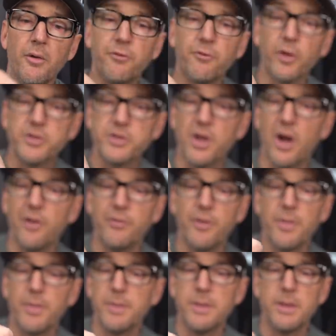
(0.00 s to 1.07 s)
first off,
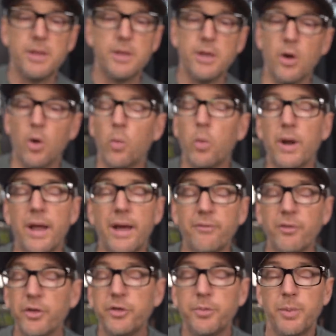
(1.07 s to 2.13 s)
you know,
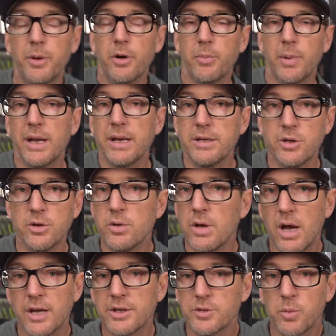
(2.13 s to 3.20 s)
whatever spinnerbait you
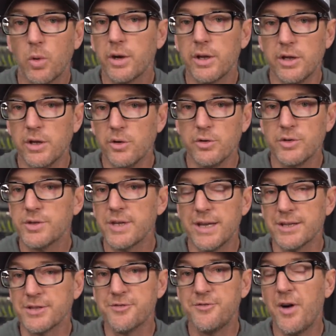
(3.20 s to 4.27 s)
guys want to use
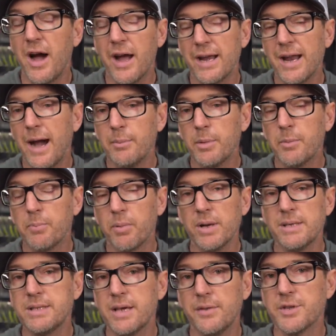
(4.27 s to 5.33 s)
is fine. I'm going to
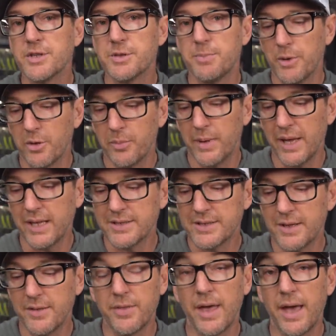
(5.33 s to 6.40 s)
break down the
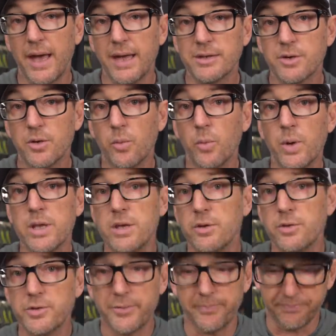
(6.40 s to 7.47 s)
spinnerbaits that we
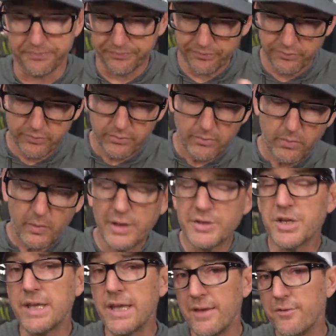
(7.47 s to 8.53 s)
use
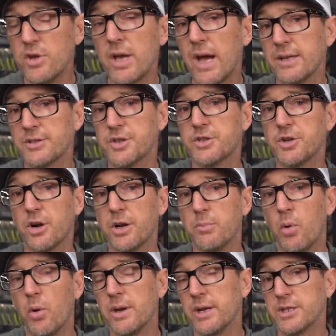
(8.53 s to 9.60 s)
to give you guys a starting
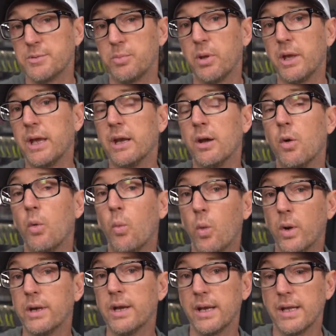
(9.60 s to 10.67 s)
point and explain
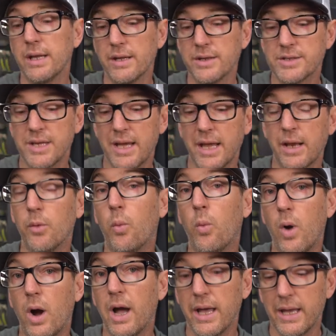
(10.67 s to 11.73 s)
what it is and
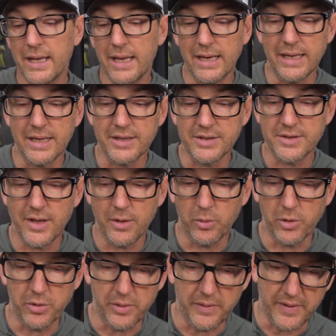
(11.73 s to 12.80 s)
why it is that
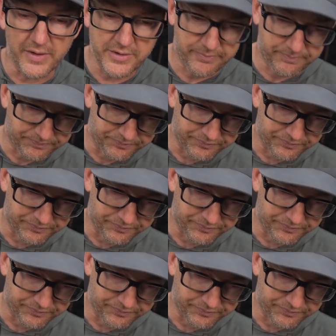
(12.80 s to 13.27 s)
we're doing this.